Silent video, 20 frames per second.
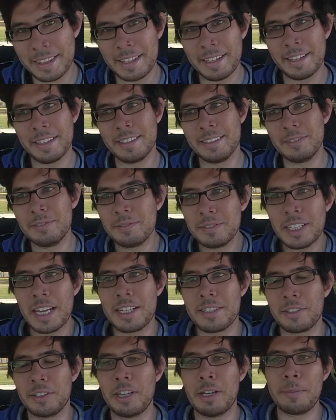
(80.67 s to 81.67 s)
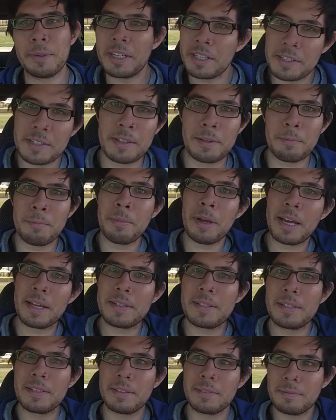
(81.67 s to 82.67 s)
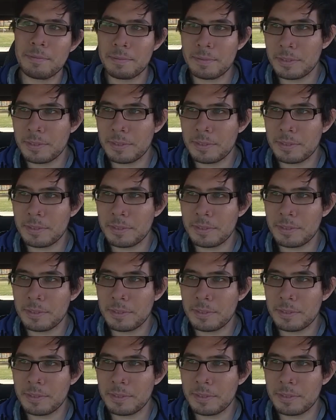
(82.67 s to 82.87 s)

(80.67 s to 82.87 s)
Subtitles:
that Taskrabbit is the best